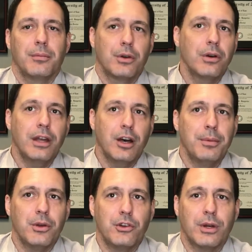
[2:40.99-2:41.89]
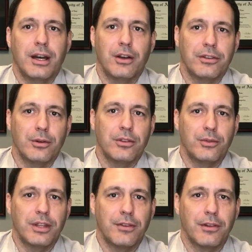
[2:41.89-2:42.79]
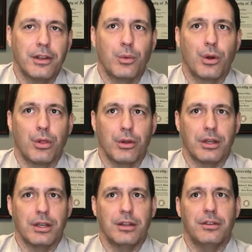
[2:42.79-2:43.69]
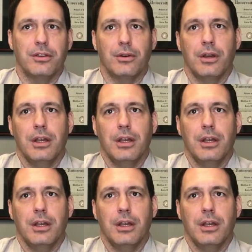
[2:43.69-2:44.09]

could help you in trial, so it's definitely worth looking into.